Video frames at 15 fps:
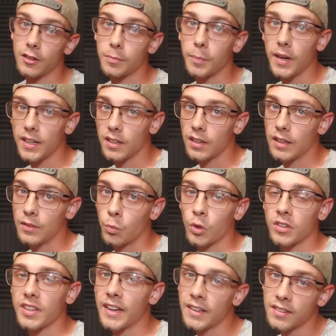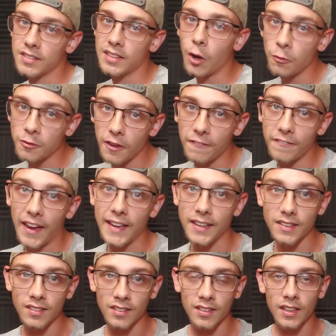but we're saying
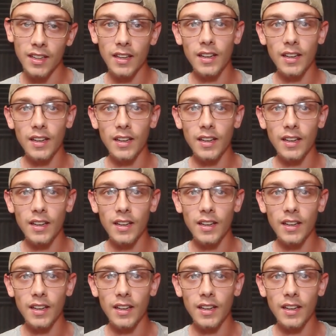self-defense,